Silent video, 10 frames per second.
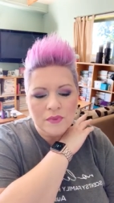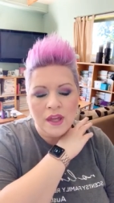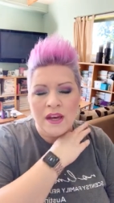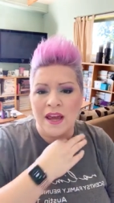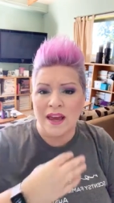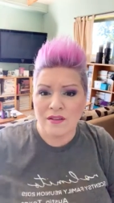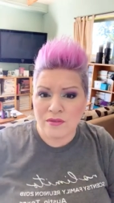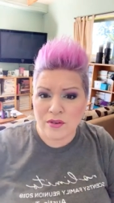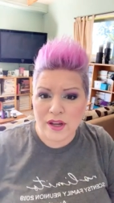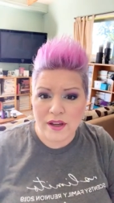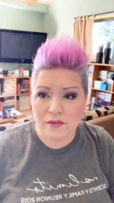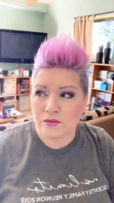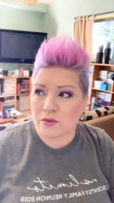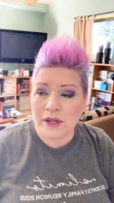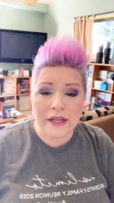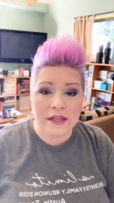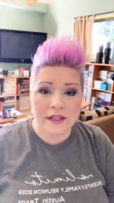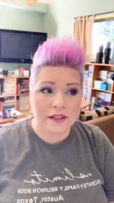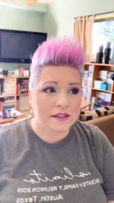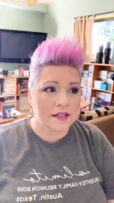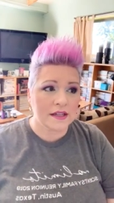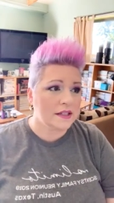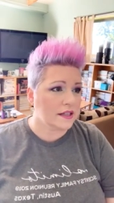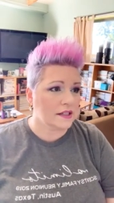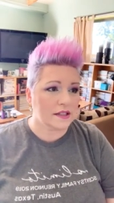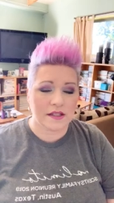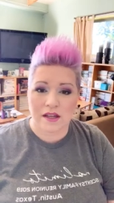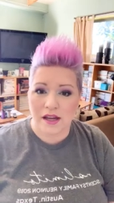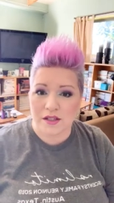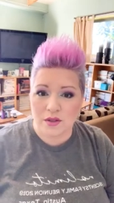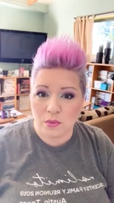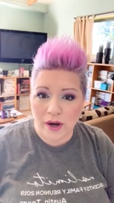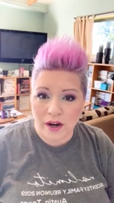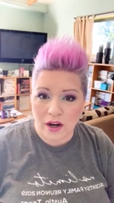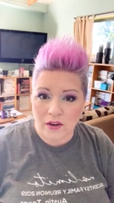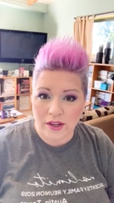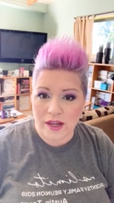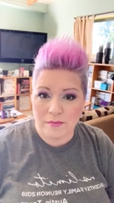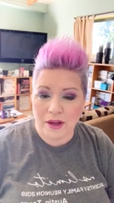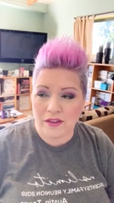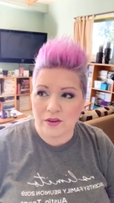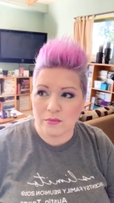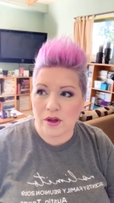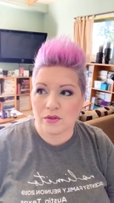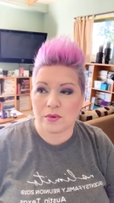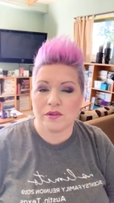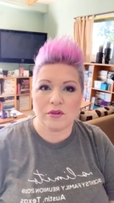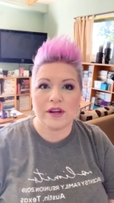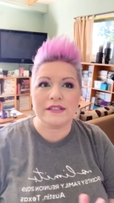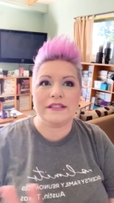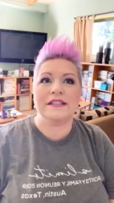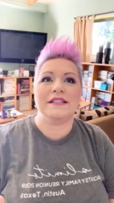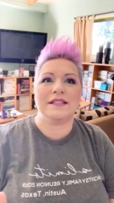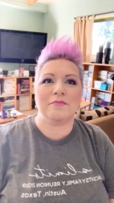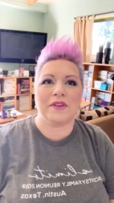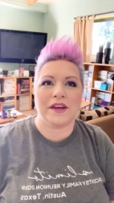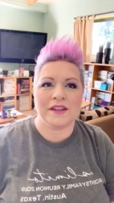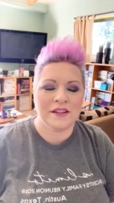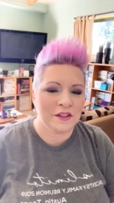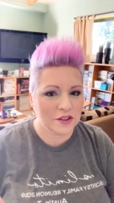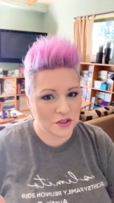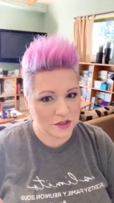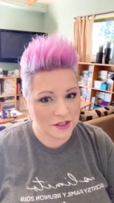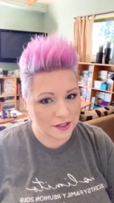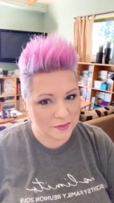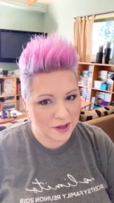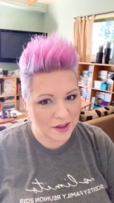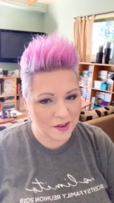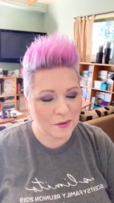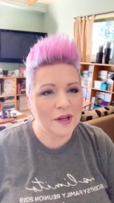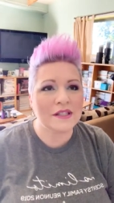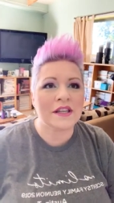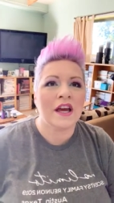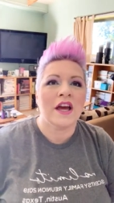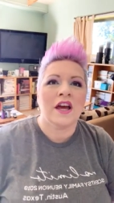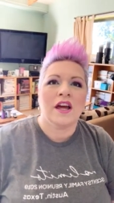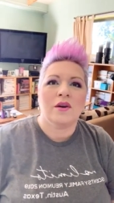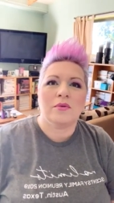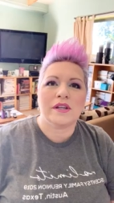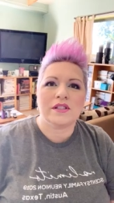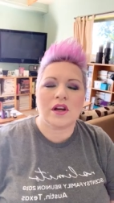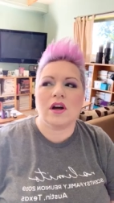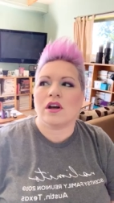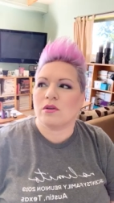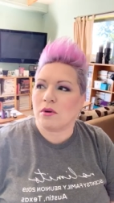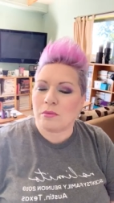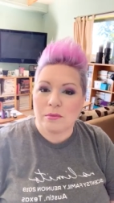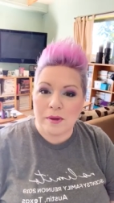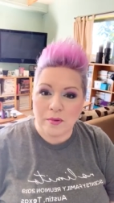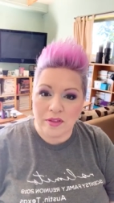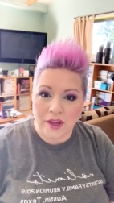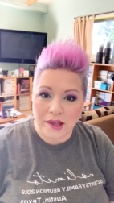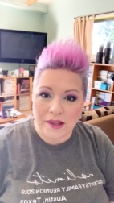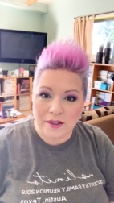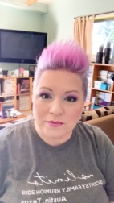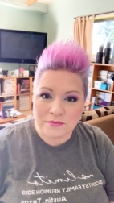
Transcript: And every freaking sentence, I swear, that came out of their mouth whenever I did something, this should tell you about how I was, was, oh, what will people think?